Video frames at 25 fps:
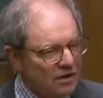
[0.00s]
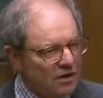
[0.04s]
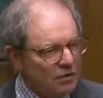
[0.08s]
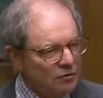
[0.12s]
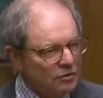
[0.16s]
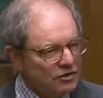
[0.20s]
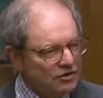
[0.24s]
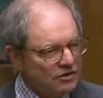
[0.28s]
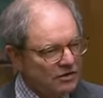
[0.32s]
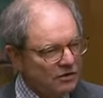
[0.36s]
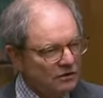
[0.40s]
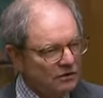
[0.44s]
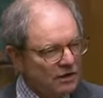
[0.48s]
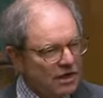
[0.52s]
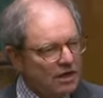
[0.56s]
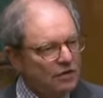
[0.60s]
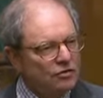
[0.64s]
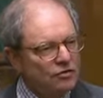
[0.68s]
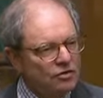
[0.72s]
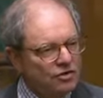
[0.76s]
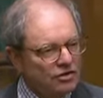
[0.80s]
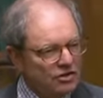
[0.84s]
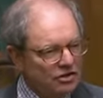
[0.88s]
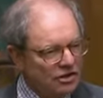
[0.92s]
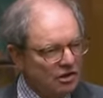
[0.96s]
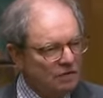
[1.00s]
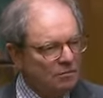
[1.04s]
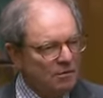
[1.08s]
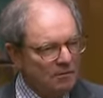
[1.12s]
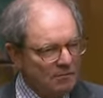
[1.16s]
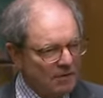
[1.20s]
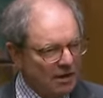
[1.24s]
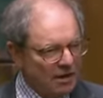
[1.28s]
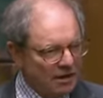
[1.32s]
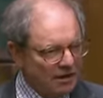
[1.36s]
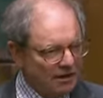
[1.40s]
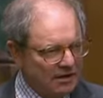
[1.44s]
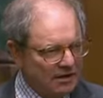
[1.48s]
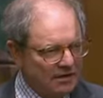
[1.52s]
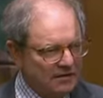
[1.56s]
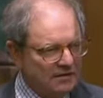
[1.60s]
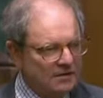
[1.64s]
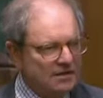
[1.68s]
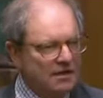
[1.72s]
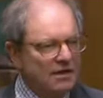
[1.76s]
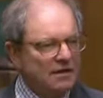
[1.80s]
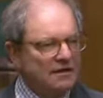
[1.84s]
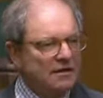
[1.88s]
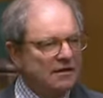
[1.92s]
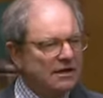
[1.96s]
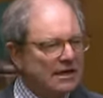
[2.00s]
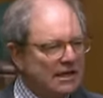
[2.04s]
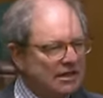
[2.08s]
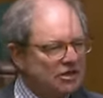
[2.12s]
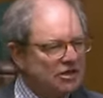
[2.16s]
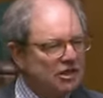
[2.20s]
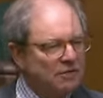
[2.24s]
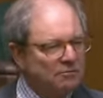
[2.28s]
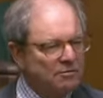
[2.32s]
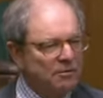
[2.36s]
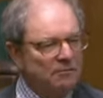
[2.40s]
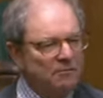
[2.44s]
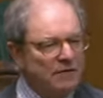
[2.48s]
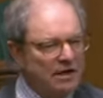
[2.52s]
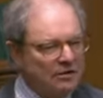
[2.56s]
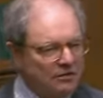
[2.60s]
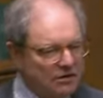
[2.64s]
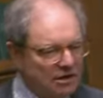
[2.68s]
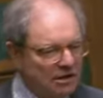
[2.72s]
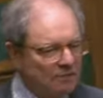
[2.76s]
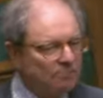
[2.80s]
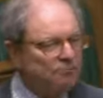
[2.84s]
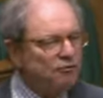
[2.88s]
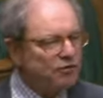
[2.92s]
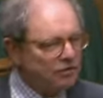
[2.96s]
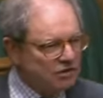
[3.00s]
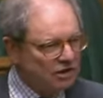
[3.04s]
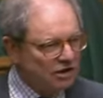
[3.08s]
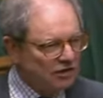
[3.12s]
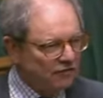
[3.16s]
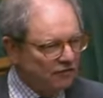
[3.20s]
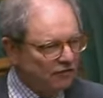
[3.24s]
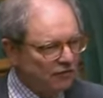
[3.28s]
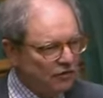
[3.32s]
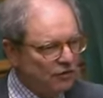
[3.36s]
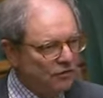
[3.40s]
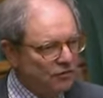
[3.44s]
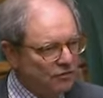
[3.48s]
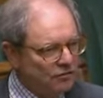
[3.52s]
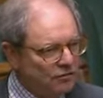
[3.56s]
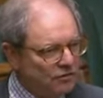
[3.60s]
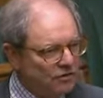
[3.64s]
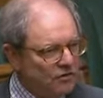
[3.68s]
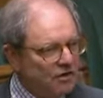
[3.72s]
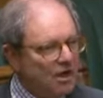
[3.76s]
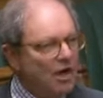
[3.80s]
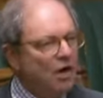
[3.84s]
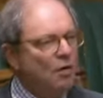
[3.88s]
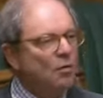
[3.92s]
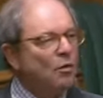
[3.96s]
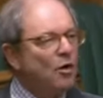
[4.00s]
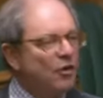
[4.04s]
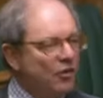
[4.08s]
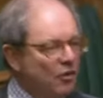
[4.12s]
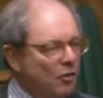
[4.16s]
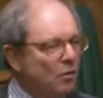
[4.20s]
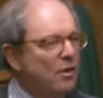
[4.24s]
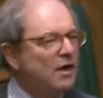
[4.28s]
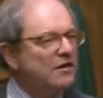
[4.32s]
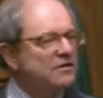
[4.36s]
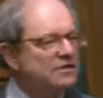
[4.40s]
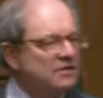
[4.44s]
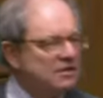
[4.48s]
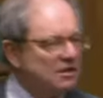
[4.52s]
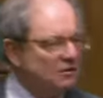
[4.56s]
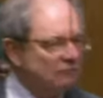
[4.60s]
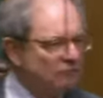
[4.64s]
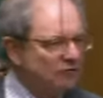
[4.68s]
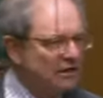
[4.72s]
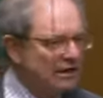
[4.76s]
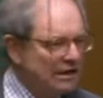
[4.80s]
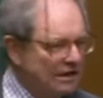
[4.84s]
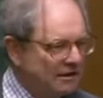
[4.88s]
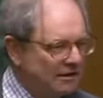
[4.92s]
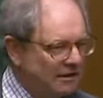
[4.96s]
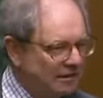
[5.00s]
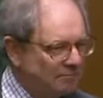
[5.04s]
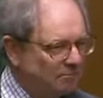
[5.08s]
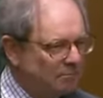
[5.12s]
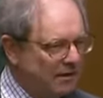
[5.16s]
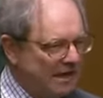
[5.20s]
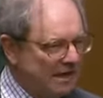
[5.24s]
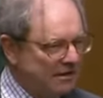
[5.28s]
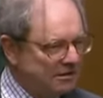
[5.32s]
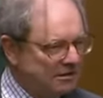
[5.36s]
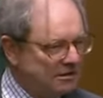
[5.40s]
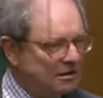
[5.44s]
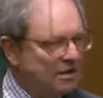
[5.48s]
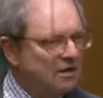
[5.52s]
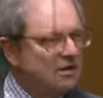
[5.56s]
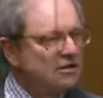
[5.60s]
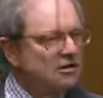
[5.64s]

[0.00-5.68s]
was that those supermarkets that actually promoted British food were the ones that really did best.